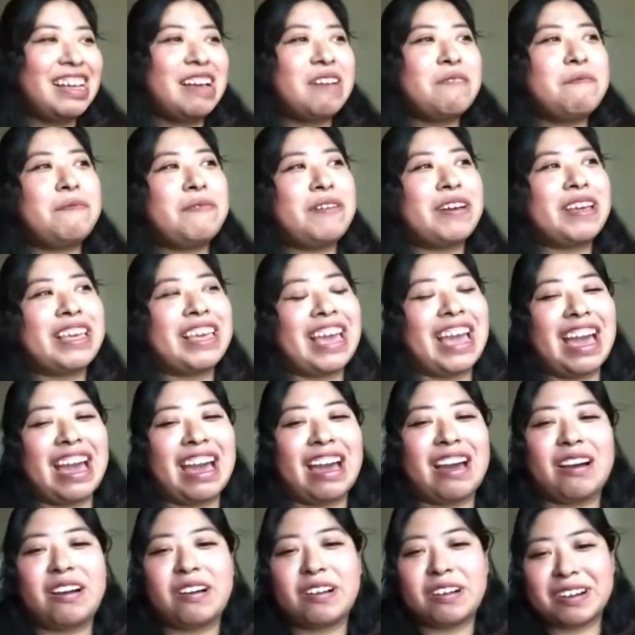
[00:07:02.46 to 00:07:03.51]
But
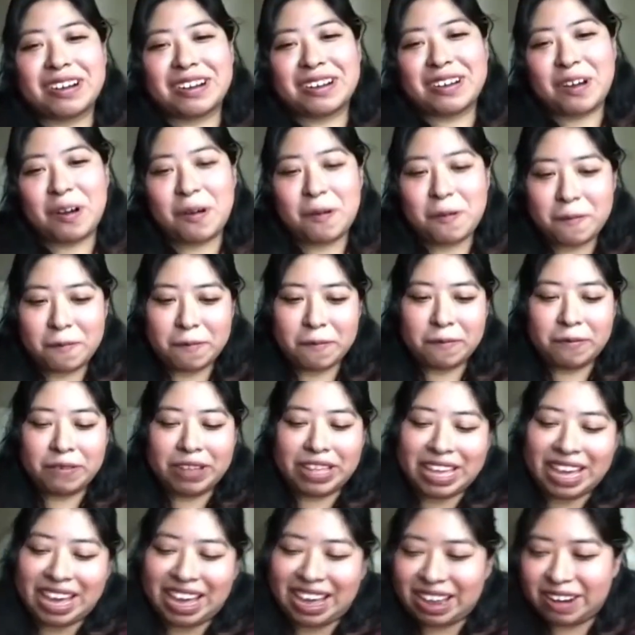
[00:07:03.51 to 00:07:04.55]
yeah, we
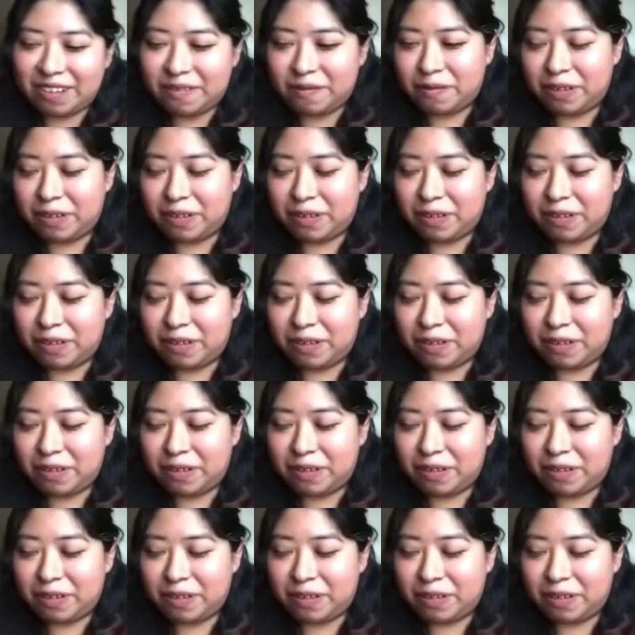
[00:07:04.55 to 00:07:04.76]
had